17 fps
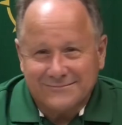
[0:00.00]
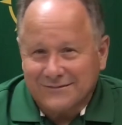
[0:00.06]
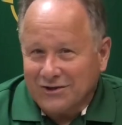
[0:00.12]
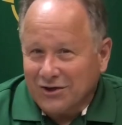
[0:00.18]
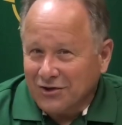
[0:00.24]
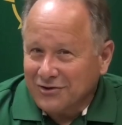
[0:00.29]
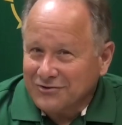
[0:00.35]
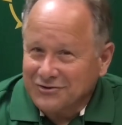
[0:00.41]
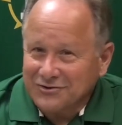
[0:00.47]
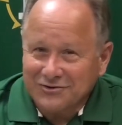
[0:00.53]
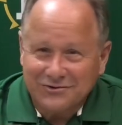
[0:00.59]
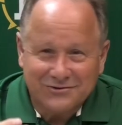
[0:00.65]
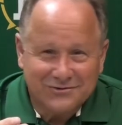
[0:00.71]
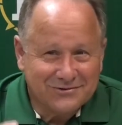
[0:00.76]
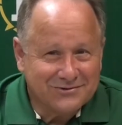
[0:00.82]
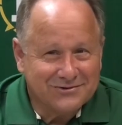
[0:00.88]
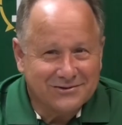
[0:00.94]
Carson,
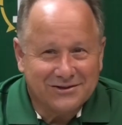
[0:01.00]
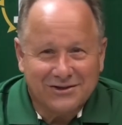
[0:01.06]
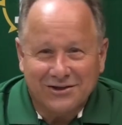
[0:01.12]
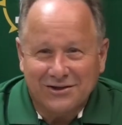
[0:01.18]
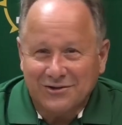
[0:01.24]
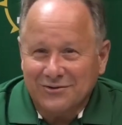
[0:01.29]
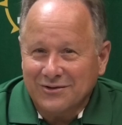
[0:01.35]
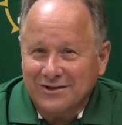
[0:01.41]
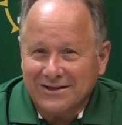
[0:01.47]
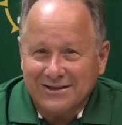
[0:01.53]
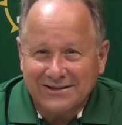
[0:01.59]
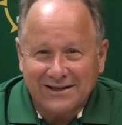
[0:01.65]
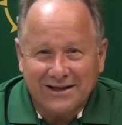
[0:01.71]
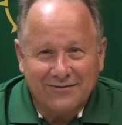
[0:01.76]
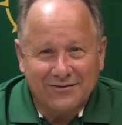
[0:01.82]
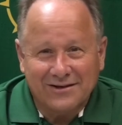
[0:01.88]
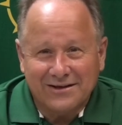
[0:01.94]
you know, uh,
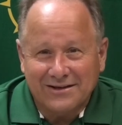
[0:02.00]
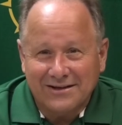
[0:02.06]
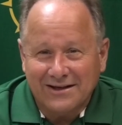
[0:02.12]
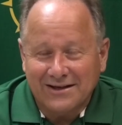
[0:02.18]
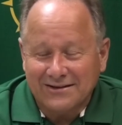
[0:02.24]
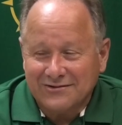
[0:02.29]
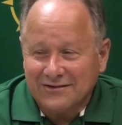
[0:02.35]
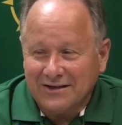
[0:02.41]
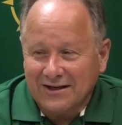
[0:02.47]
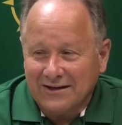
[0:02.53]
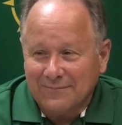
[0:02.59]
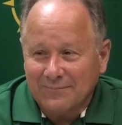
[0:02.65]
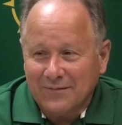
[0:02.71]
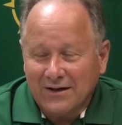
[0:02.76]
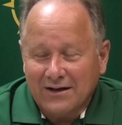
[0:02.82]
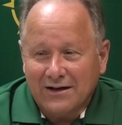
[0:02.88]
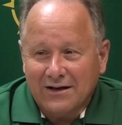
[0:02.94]
Kevin and, and Sam,
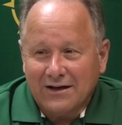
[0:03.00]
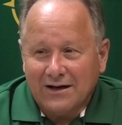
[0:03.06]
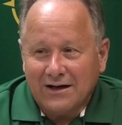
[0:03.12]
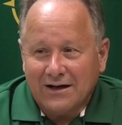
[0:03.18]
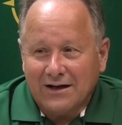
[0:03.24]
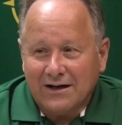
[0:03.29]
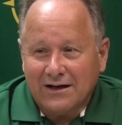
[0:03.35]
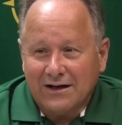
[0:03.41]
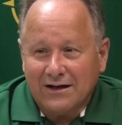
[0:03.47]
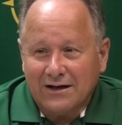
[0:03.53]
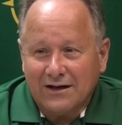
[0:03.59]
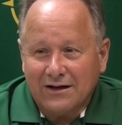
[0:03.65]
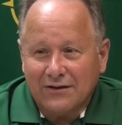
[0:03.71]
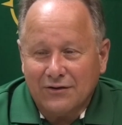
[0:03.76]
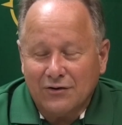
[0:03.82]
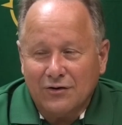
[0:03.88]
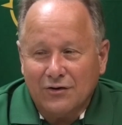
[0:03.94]

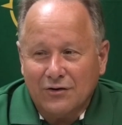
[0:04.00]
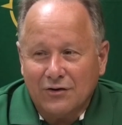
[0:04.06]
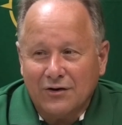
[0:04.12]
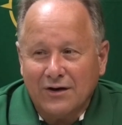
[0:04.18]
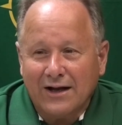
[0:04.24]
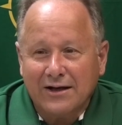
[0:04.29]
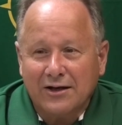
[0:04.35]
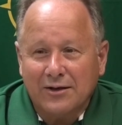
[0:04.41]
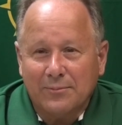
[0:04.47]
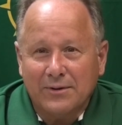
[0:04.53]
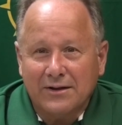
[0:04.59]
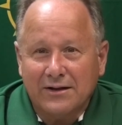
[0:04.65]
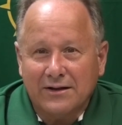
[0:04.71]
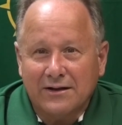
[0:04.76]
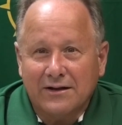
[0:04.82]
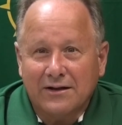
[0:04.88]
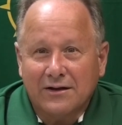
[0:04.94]
uh, they're they're not going to
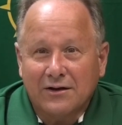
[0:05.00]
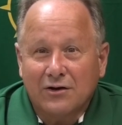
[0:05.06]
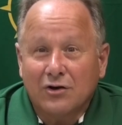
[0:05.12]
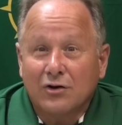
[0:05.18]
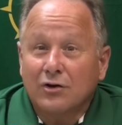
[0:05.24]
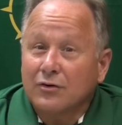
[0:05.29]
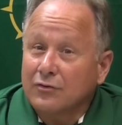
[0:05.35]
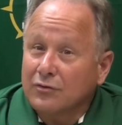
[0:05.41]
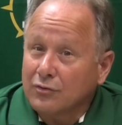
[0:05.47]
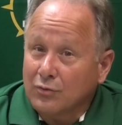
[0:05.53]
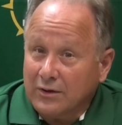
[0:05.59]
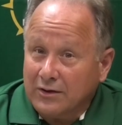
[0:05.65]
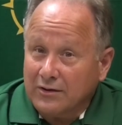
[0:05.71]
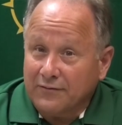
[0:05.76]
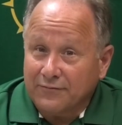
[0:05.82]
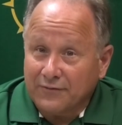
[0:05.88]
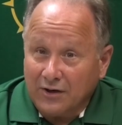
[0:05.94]
be
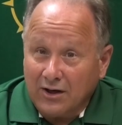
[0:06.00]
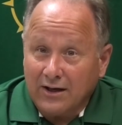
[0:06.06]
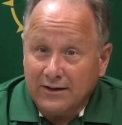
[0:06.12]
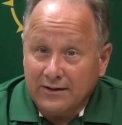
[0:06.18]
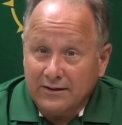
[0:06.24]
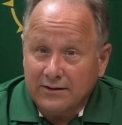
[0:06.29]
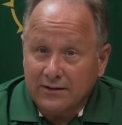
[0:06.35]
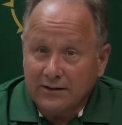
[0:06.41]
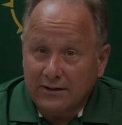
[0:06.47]
quickly forgotten.